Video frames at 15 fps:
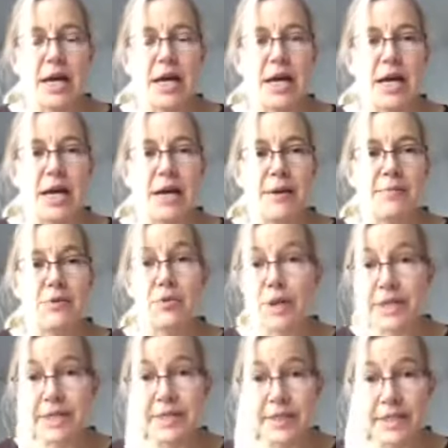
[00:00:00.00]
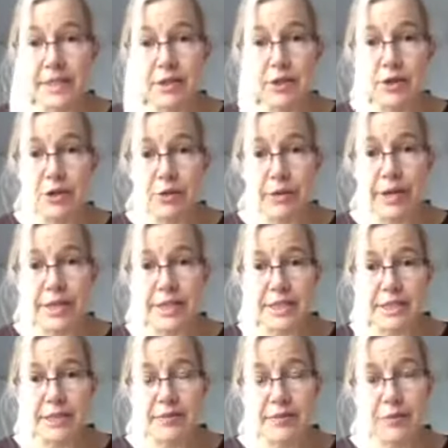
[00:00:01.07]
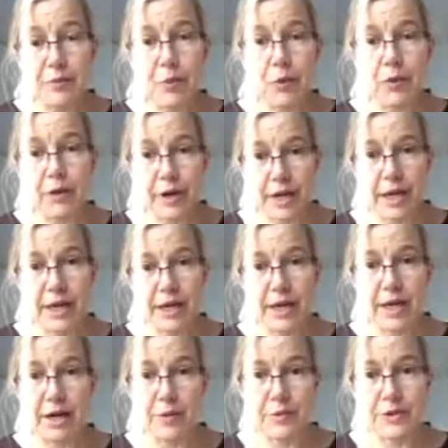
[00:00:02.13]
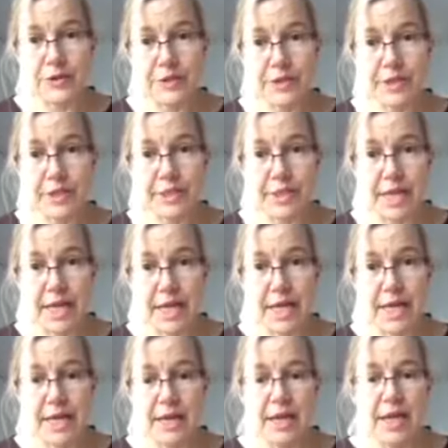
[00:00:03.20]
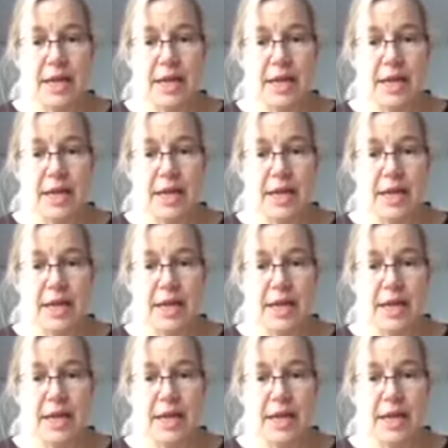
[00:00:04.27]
Do I sit in a crate for 8 hours a day?